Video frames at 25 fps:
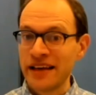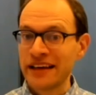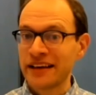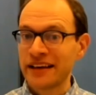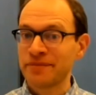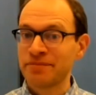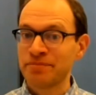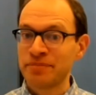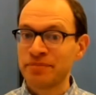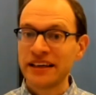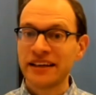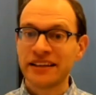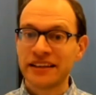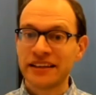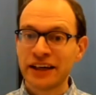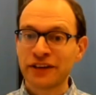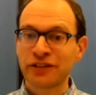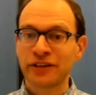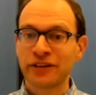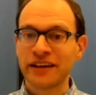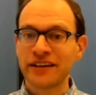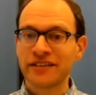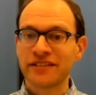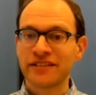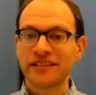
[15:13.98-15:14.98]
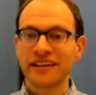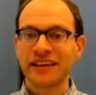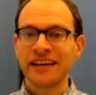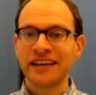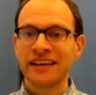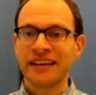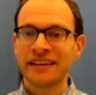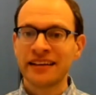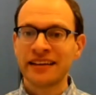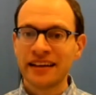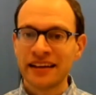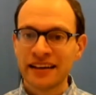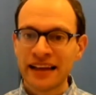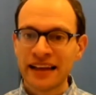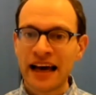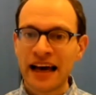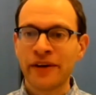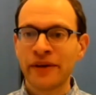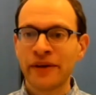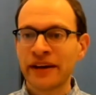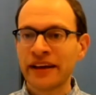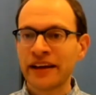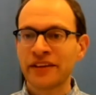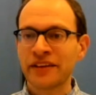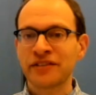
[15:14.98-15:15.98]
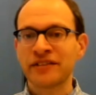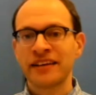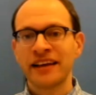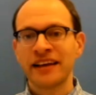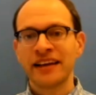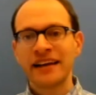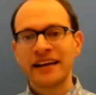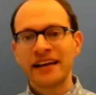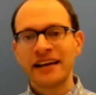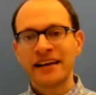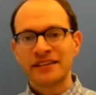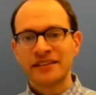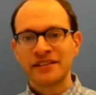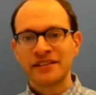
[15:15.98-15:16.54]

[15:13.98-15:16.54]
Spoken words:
a big difference in allowing us to